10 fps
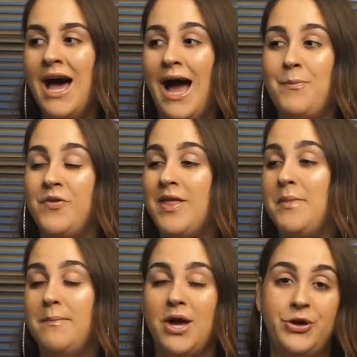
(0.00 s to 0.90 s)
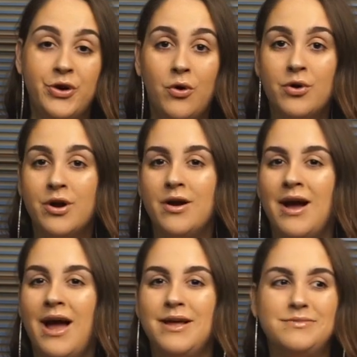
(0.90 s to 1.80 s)
I put them in my
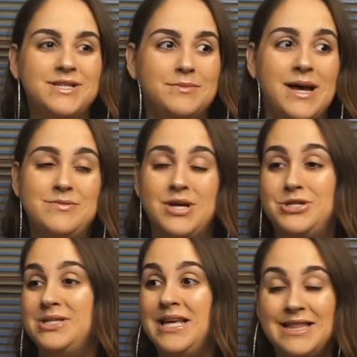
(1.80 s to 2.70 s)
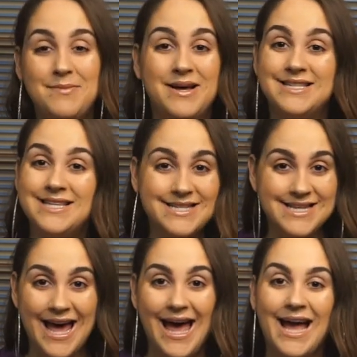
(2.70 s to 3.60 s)
yogurt. Sometimes I just eat them as a
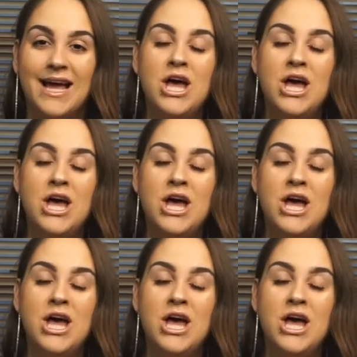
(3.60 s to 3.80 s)
snack.